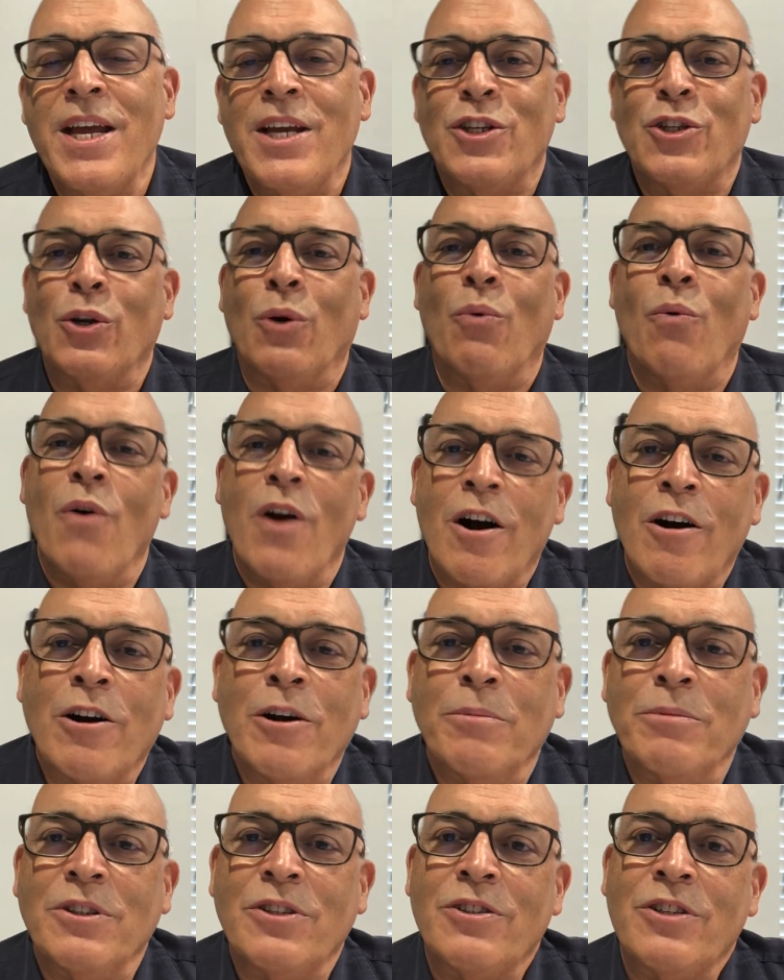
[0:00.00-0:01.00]
So
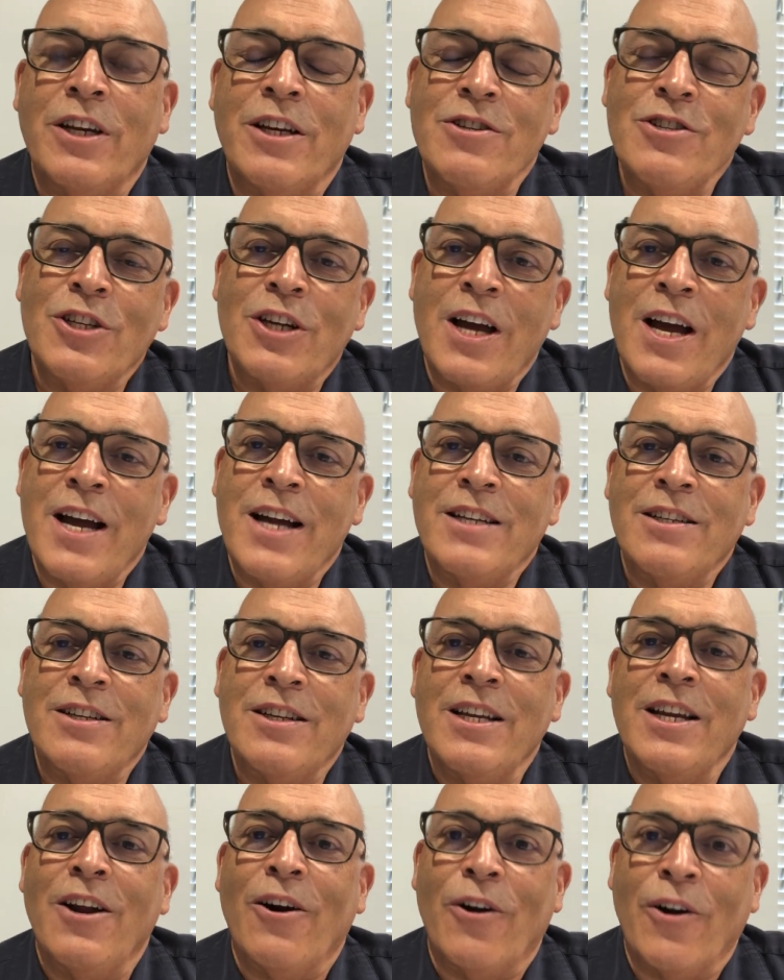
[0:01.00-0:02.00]
welcome to St.
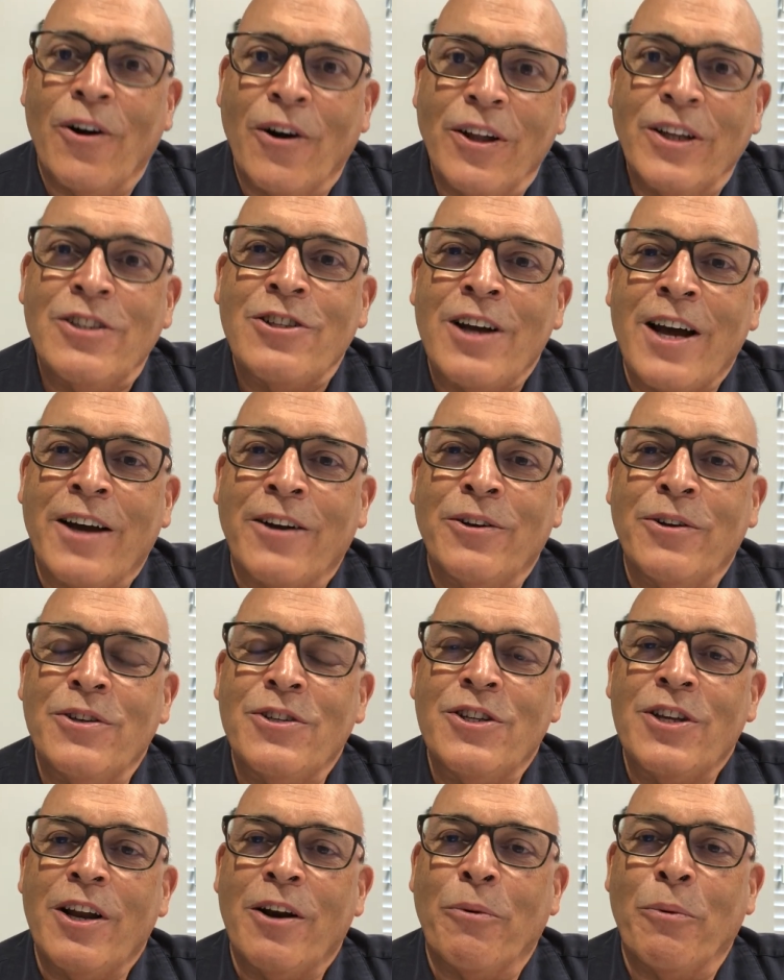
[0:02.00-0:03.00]
John Early
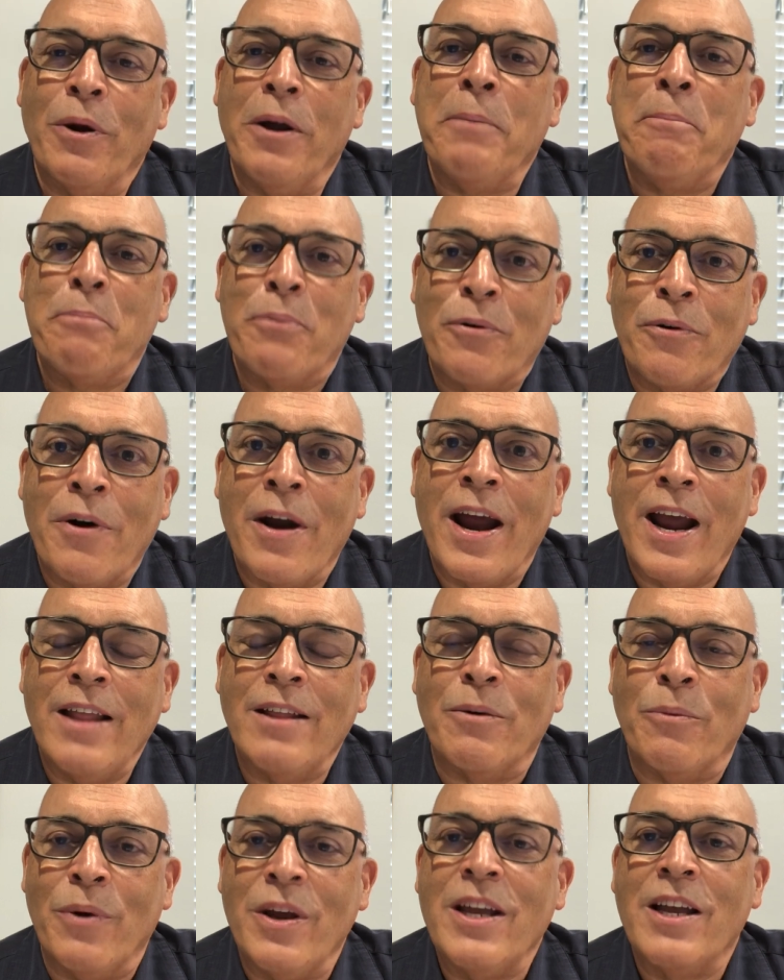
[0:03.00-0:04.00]
Childhood Center. We pray
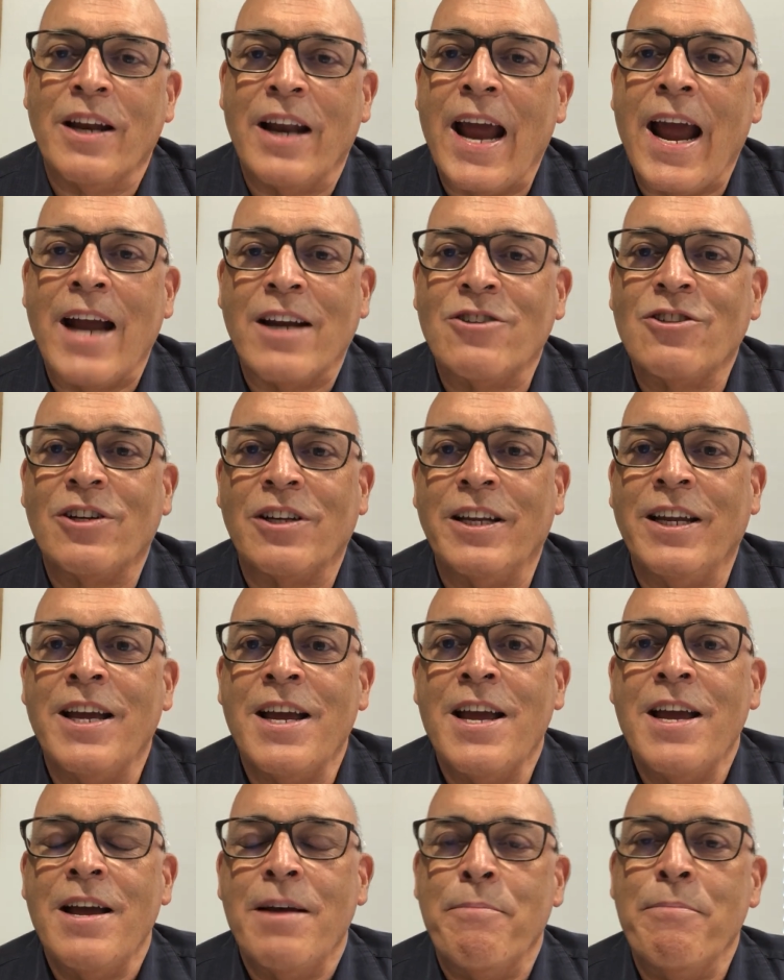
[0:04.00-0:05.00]
that we can actually
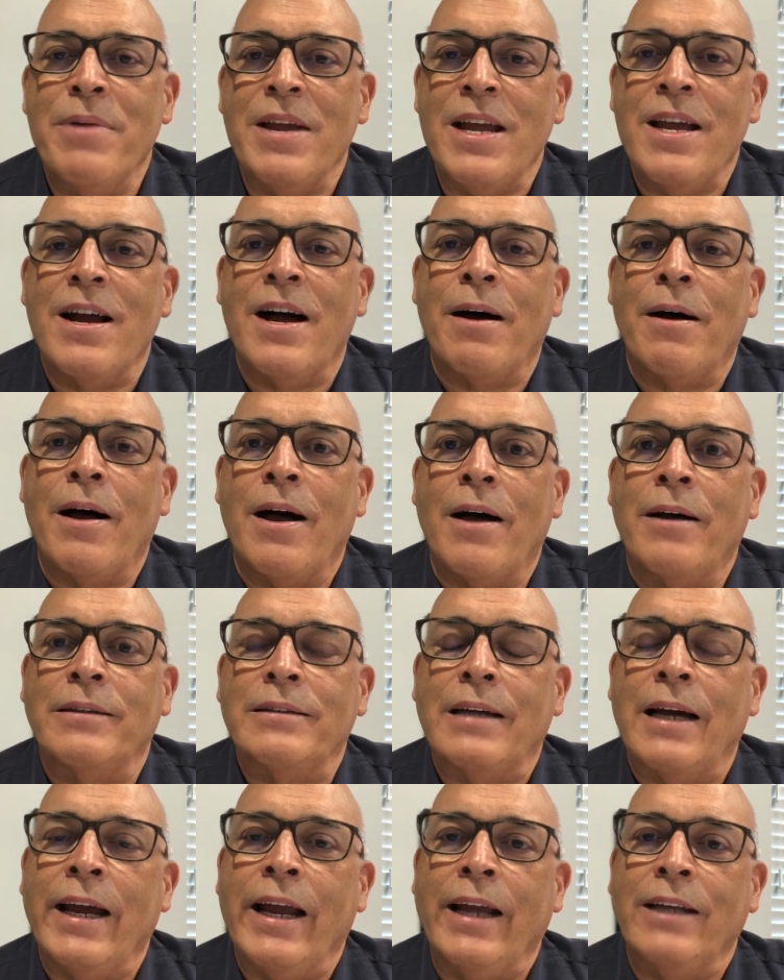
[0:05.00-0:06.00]
be
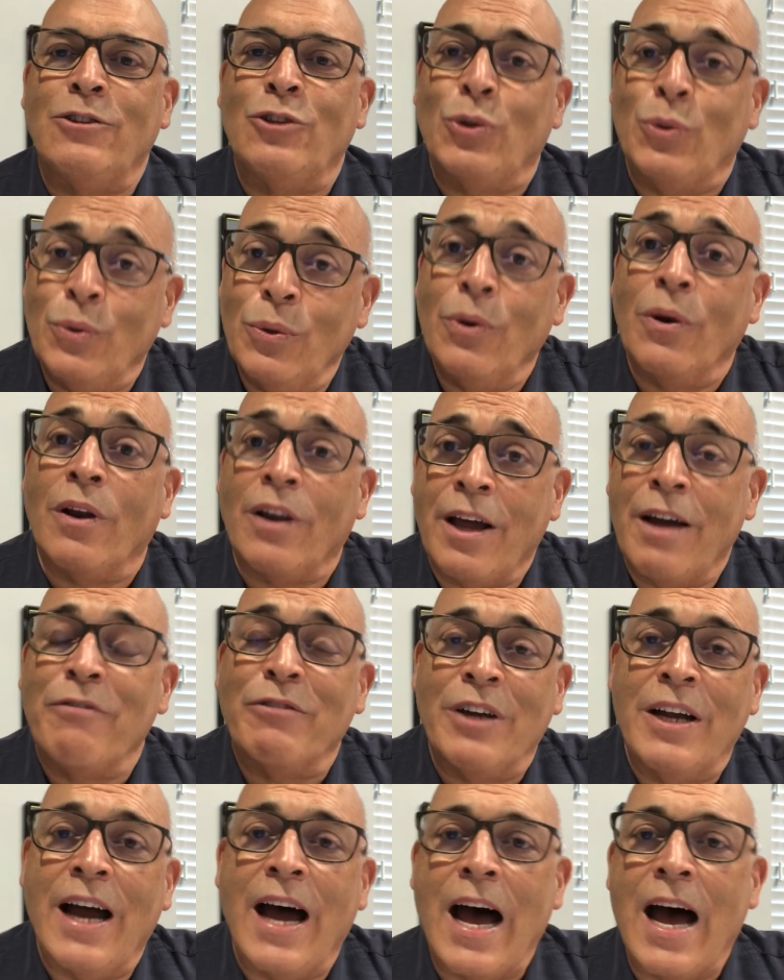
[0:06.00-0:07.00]
a tool
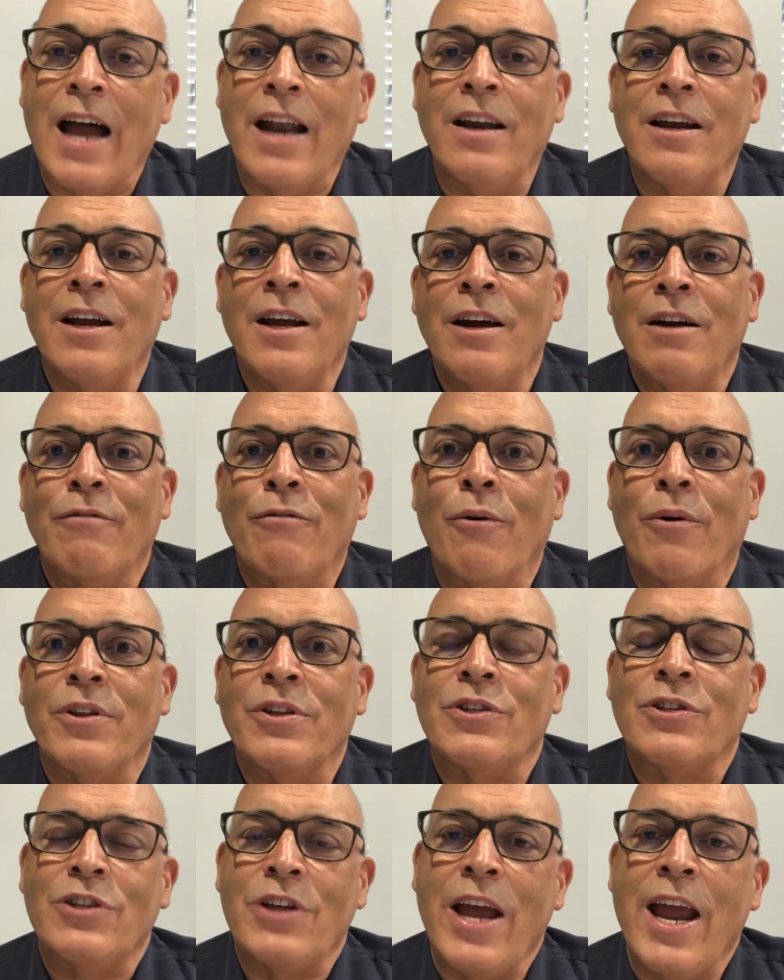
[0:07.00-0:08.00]
of God for
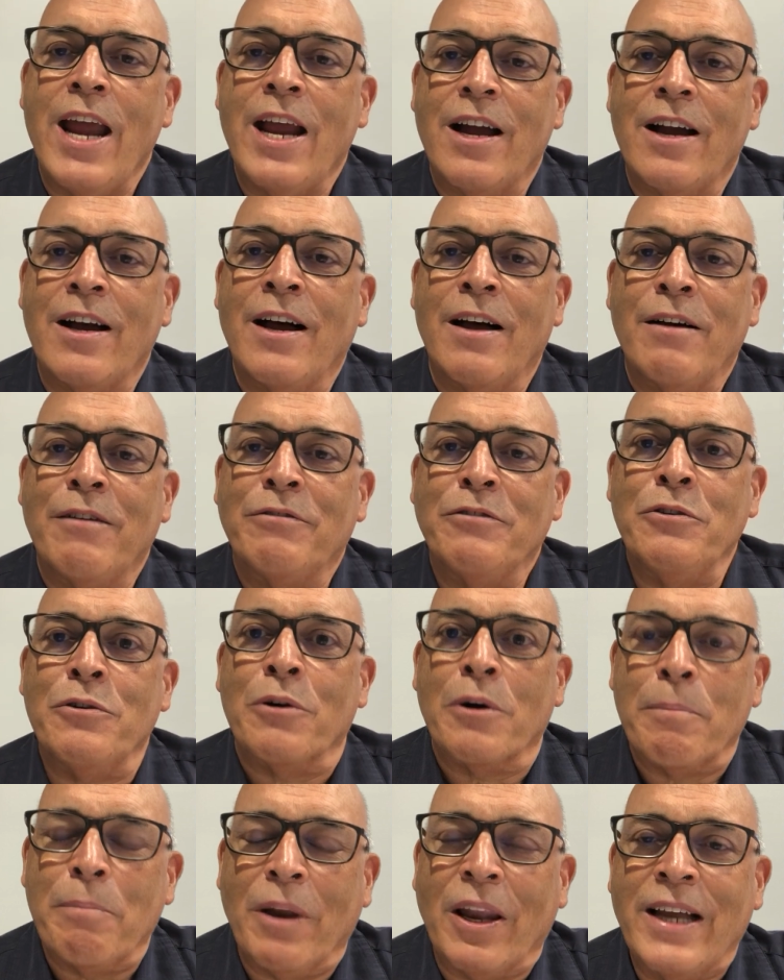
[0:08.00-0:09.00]
the sake of
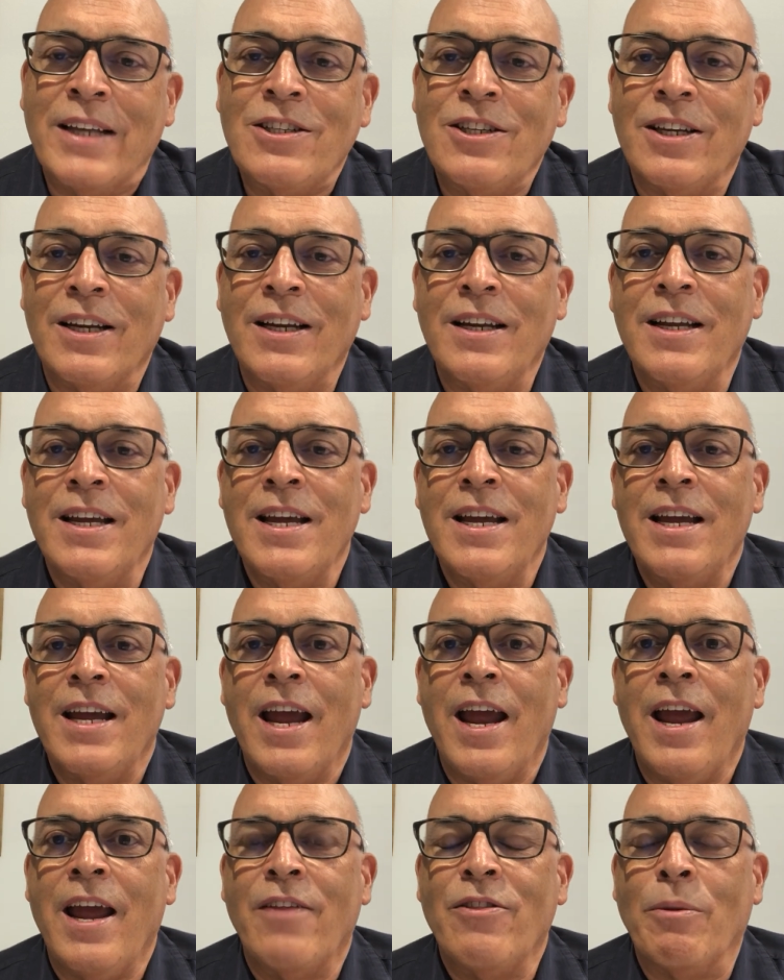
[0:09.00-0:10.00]
your blessing
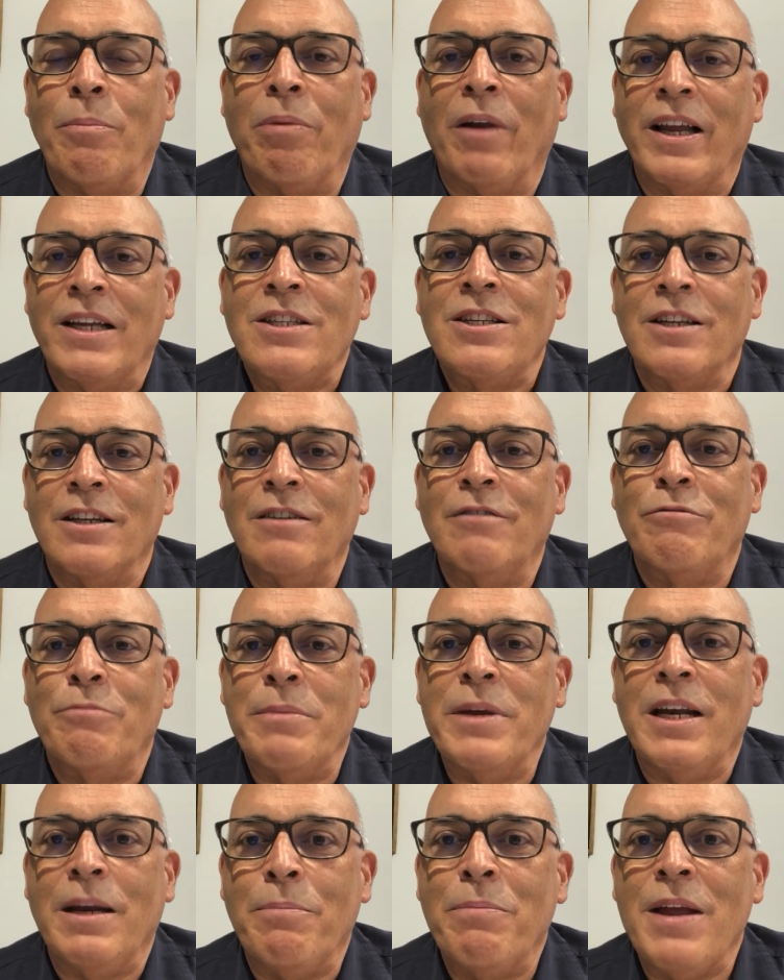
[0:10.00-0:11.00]
and the blessing of
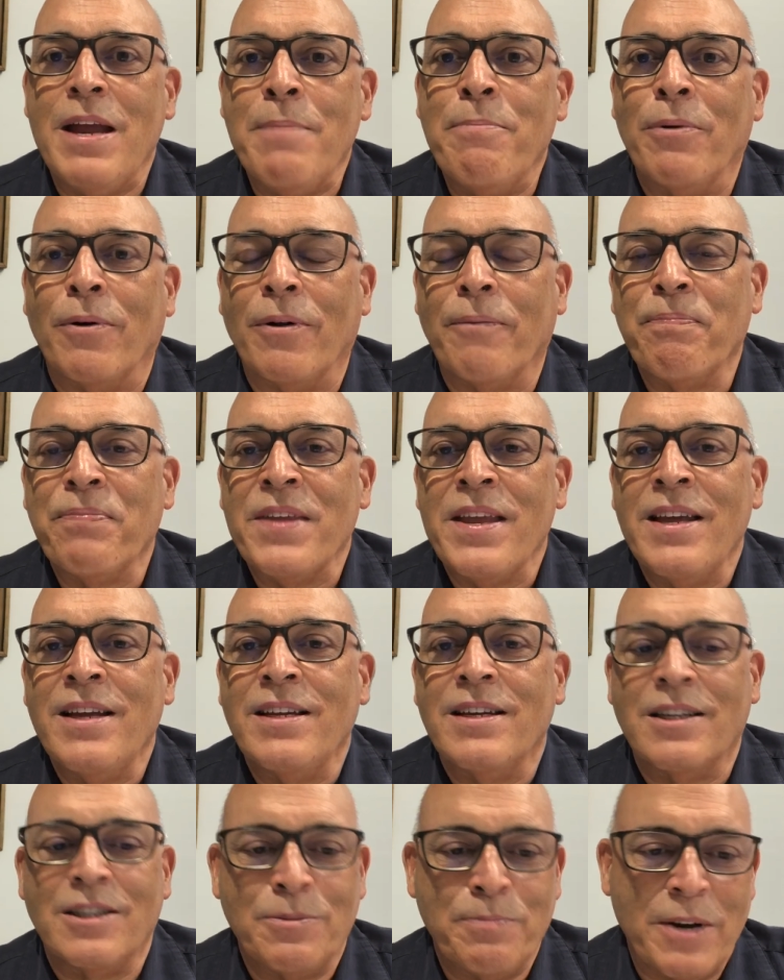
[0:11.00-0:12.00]
many people,
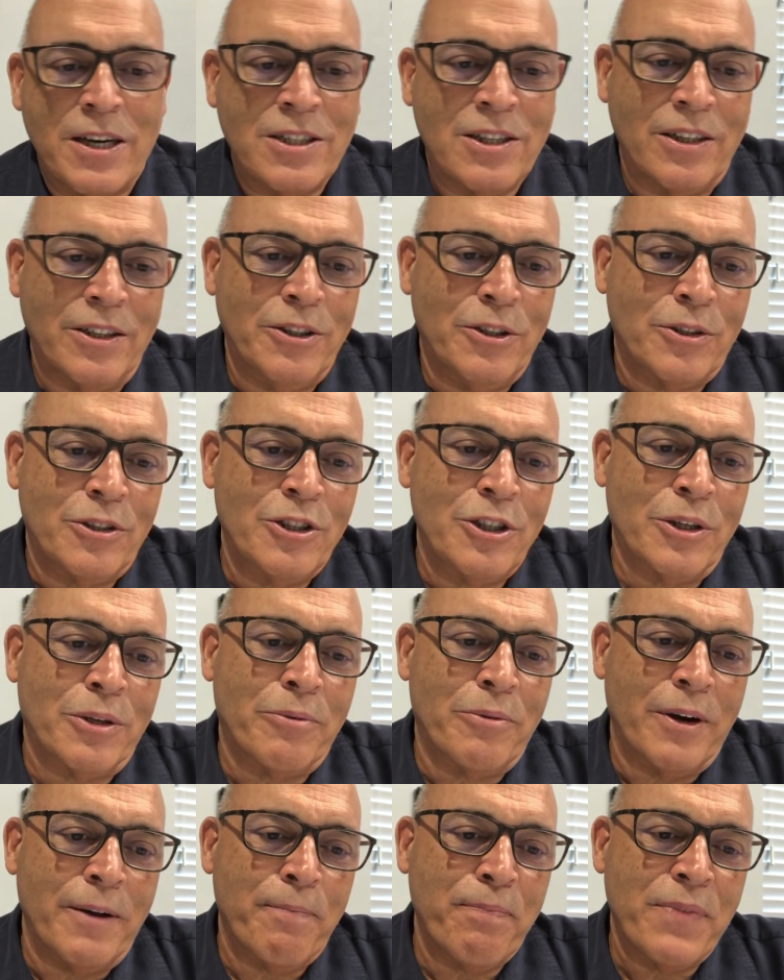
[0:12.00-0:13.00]
especially your
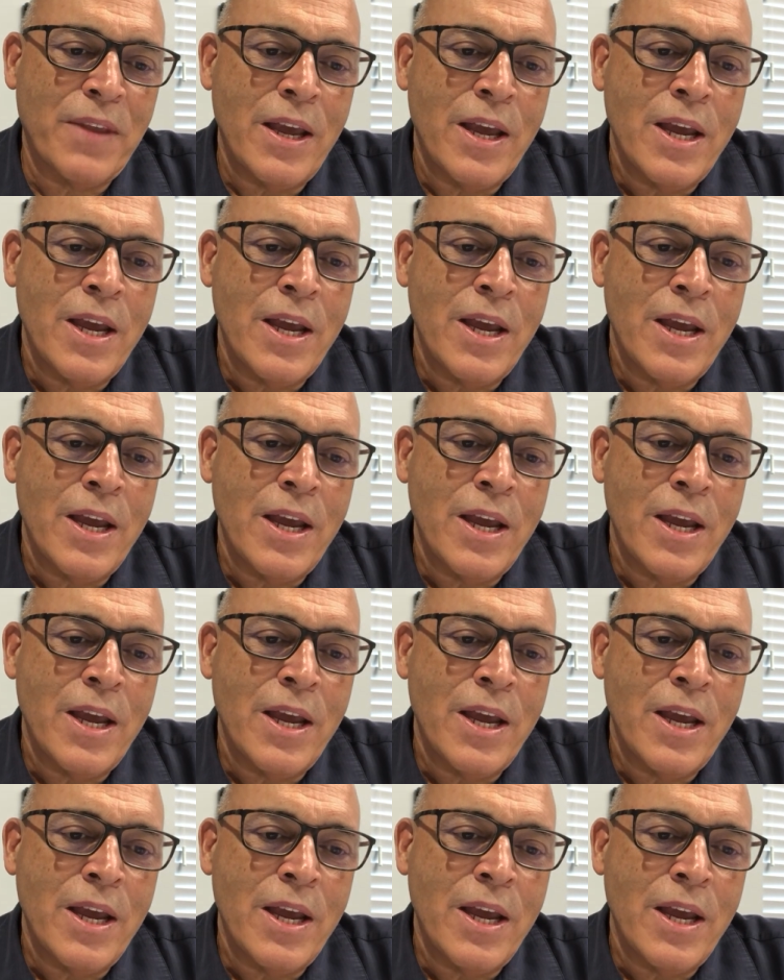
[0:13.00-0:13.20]
children.